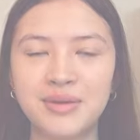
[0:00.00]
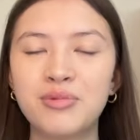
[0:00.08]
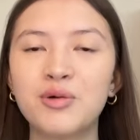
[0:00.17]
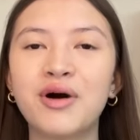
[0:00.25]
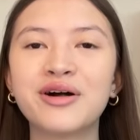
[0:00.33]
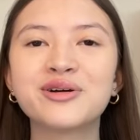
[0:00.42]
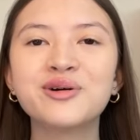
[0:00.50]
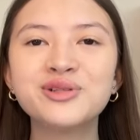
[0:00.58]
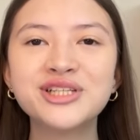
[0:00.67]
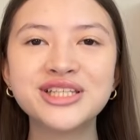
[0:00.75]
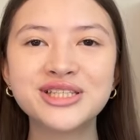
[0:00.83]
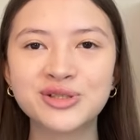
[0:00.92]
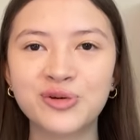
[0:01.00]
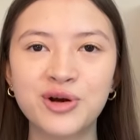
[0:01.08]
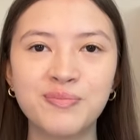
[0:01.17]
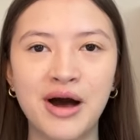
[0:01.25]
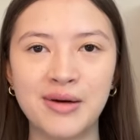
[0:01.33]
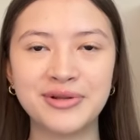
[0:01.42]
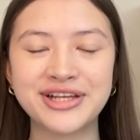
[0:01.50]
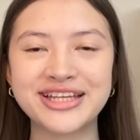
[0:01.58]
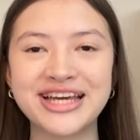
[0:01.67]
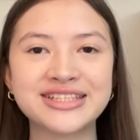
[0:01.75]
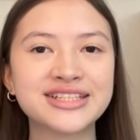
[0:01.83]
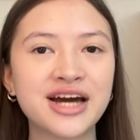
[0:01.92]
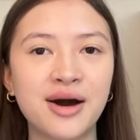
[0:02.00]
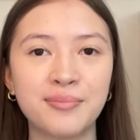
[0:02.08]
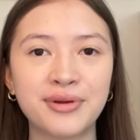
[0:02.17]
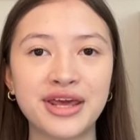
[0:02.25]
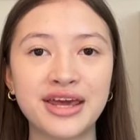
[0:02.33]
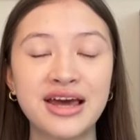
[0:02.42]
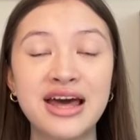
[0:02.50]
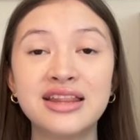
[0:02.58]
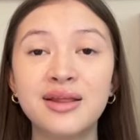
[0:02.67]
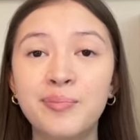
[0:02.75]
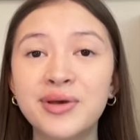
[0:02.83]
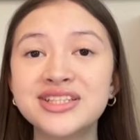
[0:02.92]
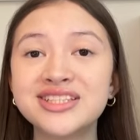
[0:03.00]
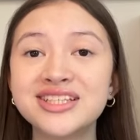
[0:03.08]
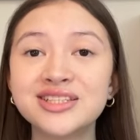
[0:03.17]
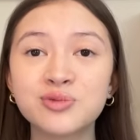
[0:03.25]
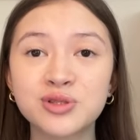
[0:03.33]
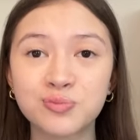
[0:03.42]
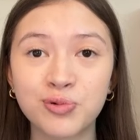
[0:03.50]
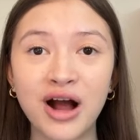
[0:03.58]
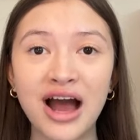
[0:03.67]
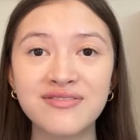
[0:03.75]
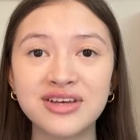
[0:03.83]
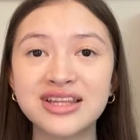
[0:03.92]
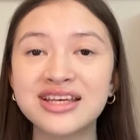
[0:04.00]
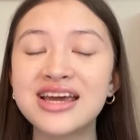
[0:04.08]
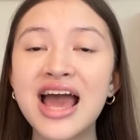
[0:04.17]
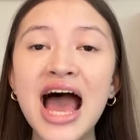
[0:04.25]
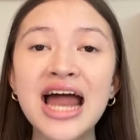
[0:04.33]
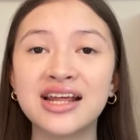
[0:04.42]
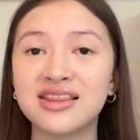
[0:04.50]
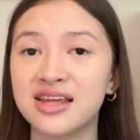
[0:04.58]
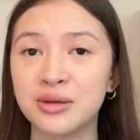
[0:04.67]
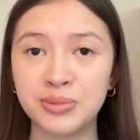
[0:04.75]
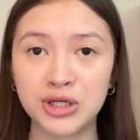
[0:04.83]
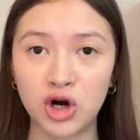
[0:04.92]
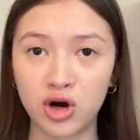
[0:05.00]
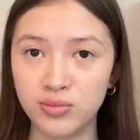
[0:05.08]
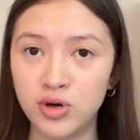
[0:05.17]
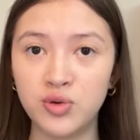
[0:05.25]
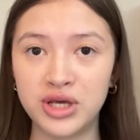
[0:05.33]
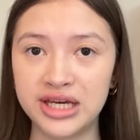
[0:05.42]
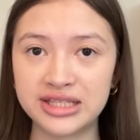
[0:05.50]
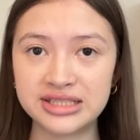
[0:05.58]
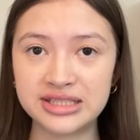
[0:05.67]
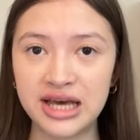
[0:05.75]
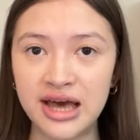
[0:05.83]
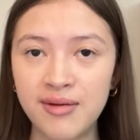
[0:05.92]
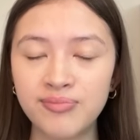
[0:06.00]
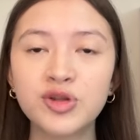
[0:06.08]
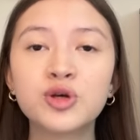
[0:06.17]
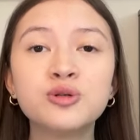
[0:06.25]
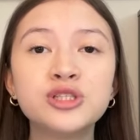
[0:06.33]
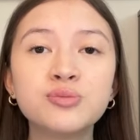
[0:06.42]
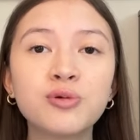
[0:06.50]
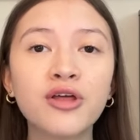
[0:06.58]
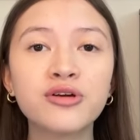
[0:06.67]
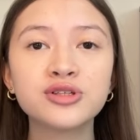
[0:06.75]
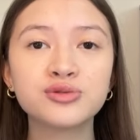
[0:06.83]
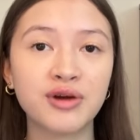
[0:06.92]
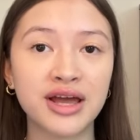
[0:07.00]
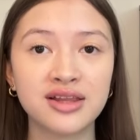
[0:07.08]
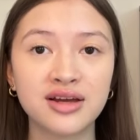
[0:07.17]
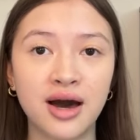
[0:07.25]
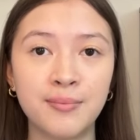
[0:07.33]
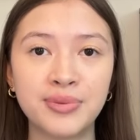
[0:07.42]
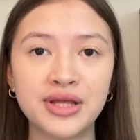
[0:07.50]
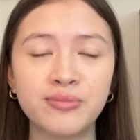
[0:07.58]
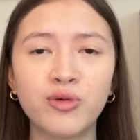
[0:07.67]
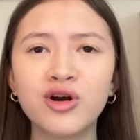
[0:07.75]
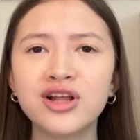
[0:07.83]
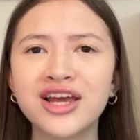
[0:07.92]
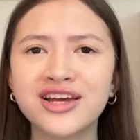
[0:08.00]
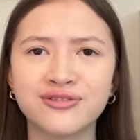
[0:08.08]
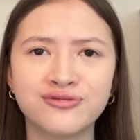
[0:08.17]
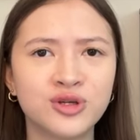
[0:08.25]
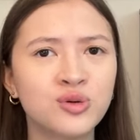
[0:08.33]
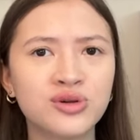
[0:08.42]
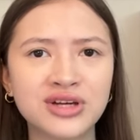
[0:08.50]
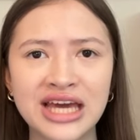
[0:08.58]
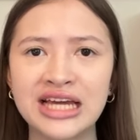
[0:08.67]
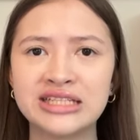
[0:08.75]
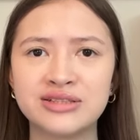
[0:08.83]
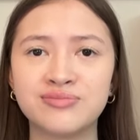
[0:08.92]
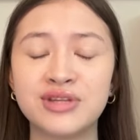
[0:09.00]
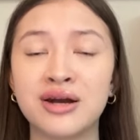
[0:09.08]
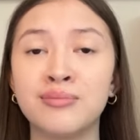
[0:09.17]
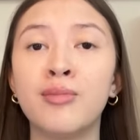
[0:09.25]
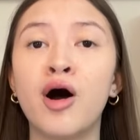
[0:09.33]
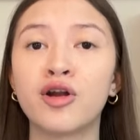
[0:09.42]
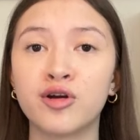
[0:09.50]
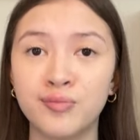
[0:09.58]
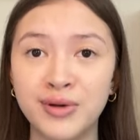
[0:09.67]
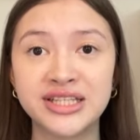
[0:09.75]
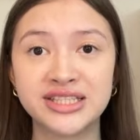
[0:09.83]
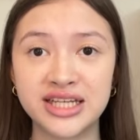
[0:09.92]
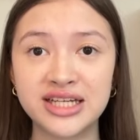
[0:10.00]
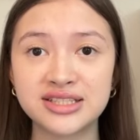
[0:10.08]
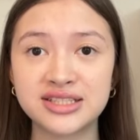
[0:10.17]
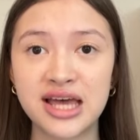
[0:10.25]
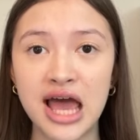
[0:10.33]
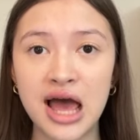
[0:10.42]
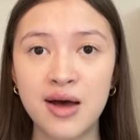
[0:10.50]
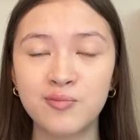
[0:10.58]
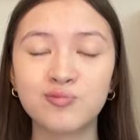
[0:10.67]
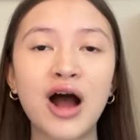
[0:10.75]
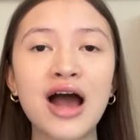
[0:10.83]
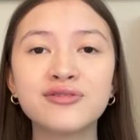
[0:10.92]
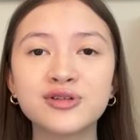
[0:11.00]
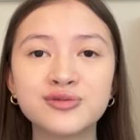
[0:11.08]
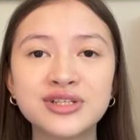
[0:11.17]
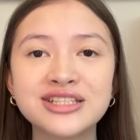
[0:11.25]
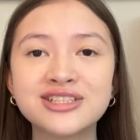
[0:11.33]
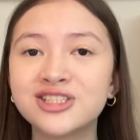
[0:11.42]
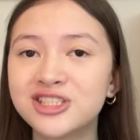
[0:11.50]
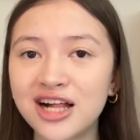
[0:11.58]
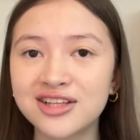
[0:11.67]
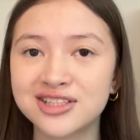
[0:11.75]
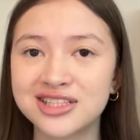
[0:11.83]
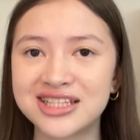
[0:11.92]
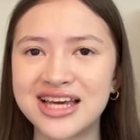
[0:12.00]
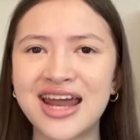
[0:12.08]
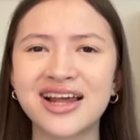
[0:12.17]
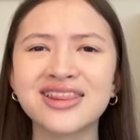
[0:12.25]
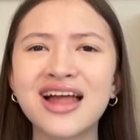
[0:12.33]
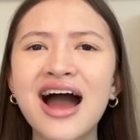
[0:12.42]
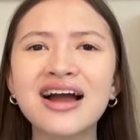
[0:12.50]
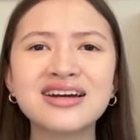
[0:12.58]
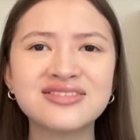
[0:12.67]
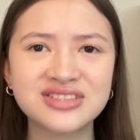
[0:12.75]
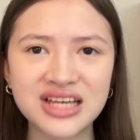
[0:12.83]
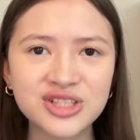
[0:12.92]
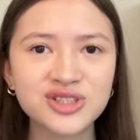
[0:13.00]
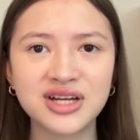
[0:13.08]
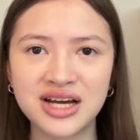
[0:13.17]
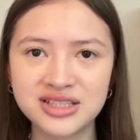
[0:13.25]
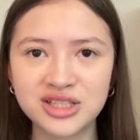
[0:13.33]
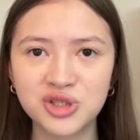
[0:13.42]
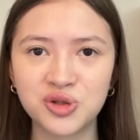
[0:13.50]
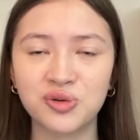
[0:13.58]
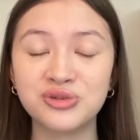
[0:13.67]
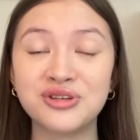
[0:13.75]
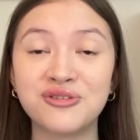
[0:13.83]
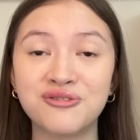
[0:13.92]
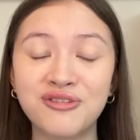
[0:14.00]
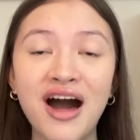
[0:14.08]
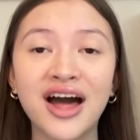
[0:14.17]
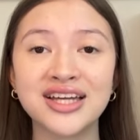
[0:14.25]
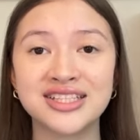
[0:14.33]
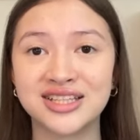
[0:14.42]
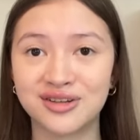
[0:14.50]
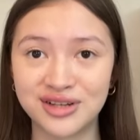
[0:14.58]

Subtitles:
But while Gucci soared publicly as a company, the business was privately anything but harmonious. The Gucci brothers ran the company more like a feudal kingdom than a modern business. Rivalries, jealousy, and a lack of centralized control defined their